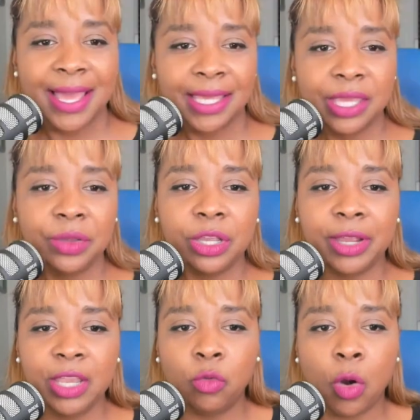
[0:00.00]
Kill your
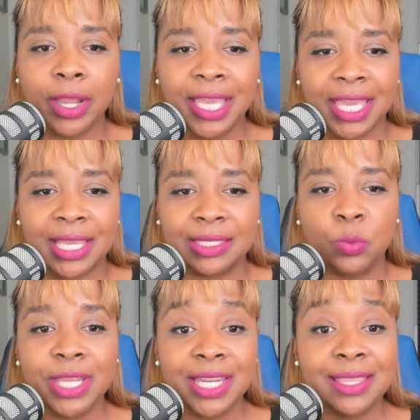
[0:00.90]
egorgies.
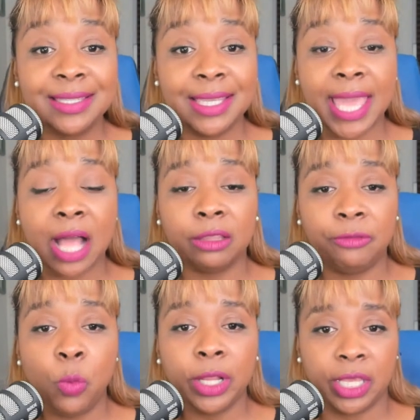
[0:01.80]
We did this in
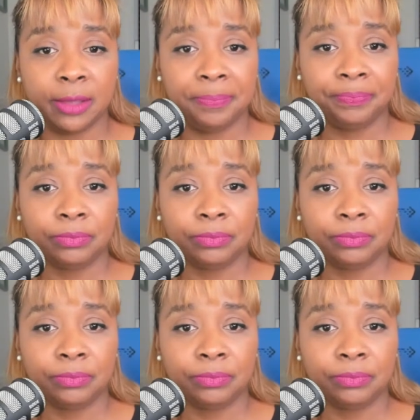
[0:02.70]
California.